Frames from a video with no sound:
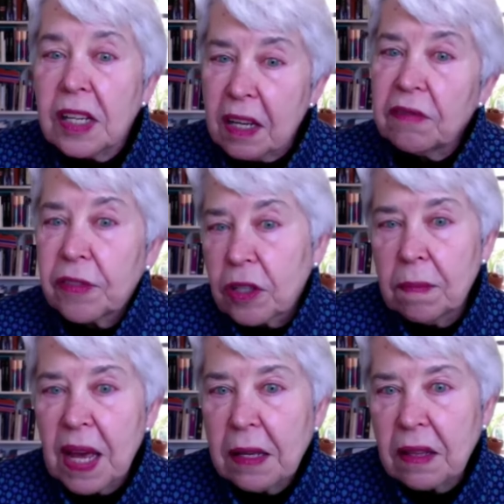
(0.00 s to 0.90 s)
gift to
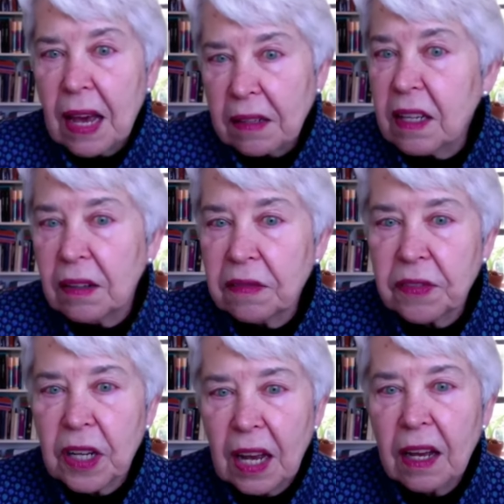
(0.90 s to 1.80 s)
make that
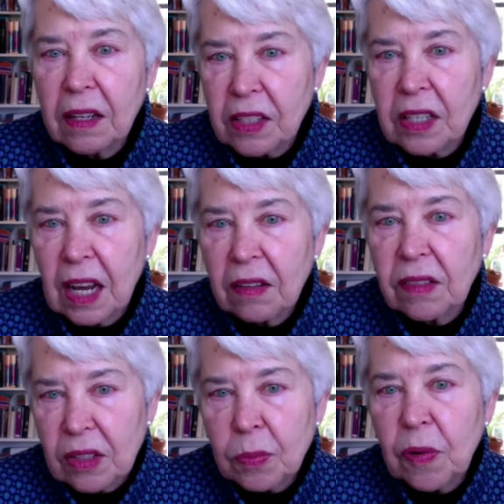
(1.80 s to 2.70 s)
gift at, at
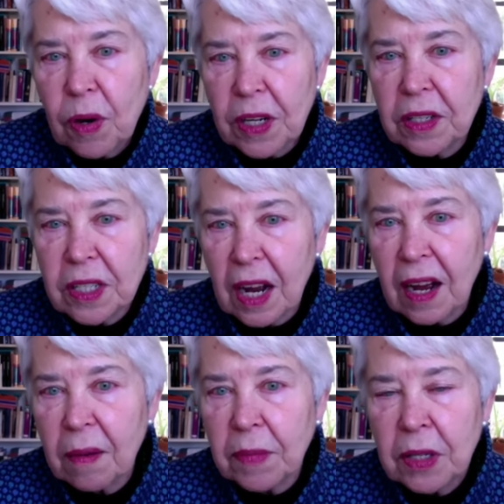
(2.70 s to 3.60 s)
this point in
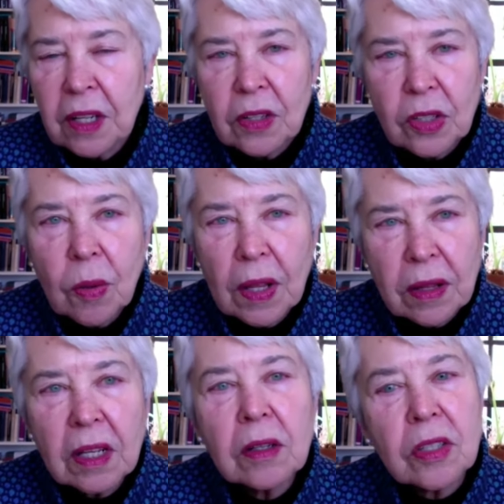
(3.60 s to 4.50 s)
time. So I
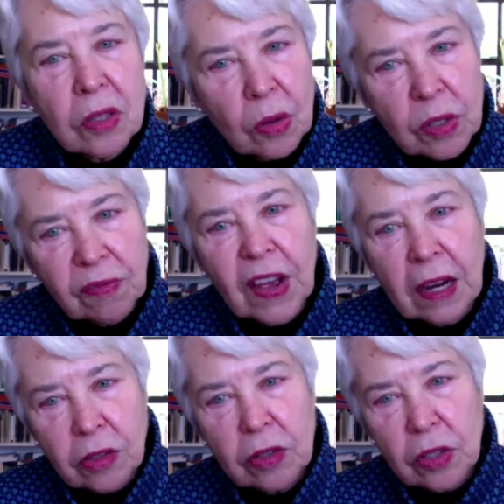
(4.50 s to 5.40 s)
think it's those
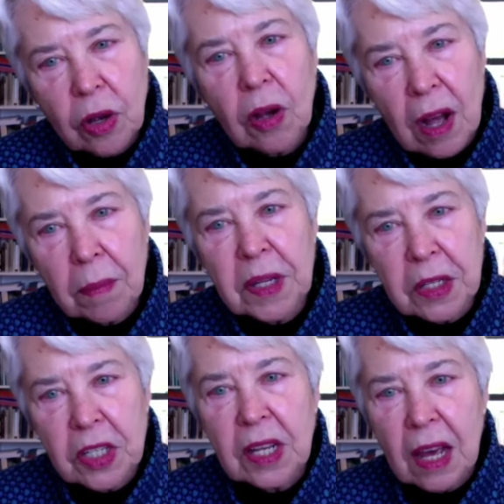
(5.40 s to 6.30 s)
factors all
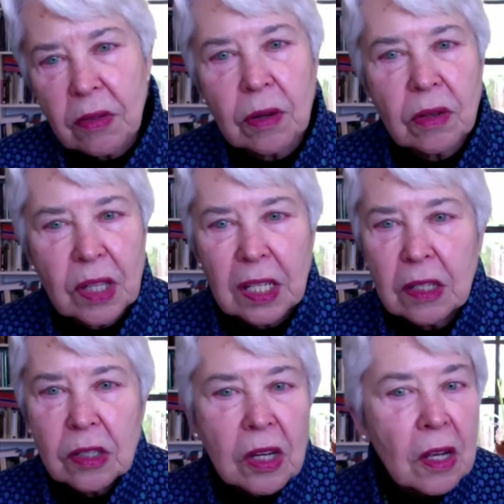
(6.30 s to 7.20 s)
coming together that
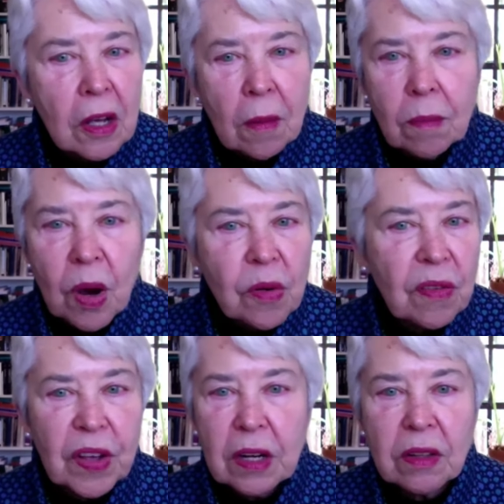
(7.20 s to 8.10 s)
is
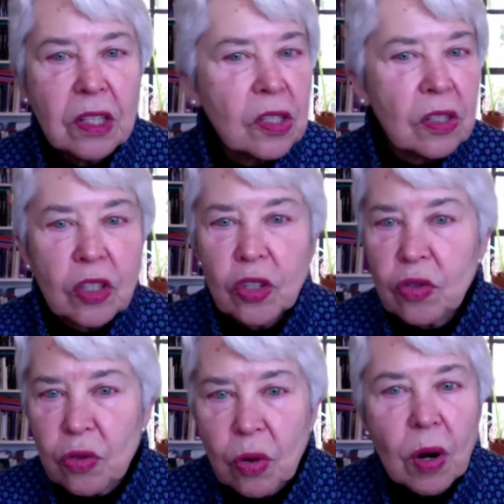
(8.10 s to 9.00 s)
motivated this
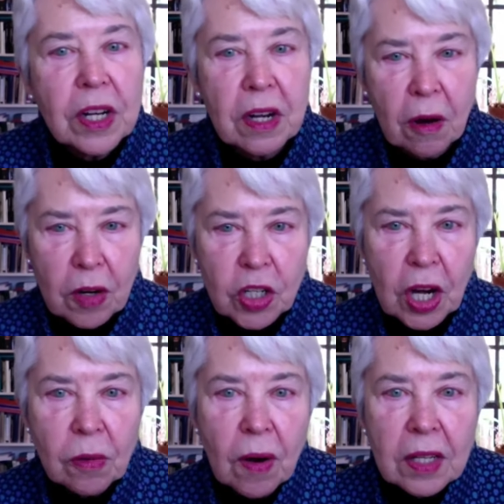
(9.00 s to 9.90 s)
extraordinary
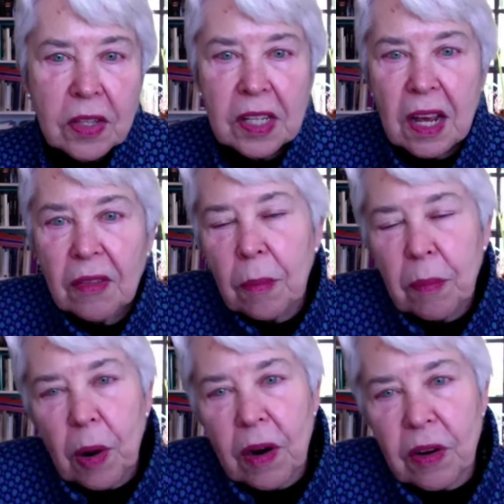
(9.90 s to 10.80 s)
generosity on the
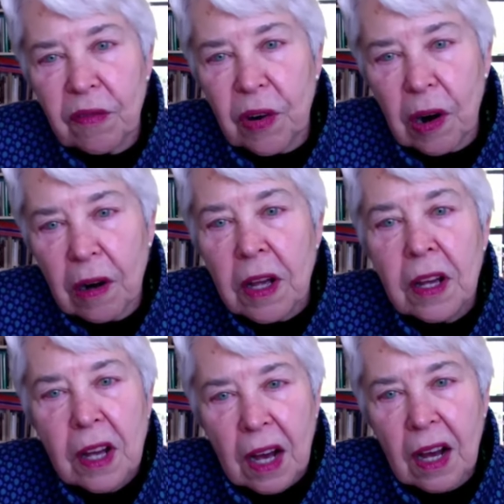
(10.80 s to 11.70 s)
part of our
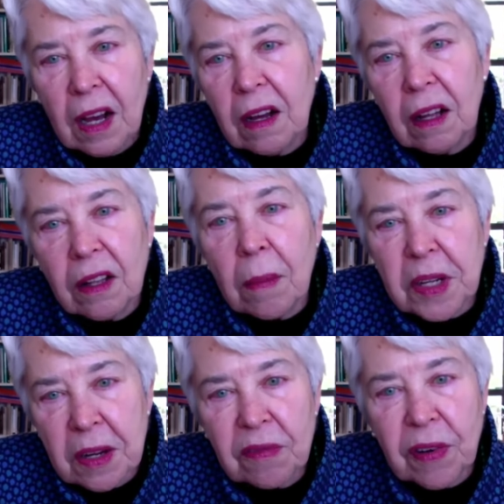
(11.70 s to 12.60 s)
uh,
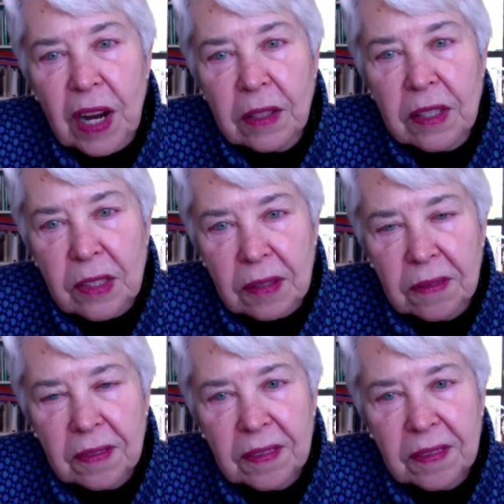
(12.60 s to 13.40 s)
alumni and friends.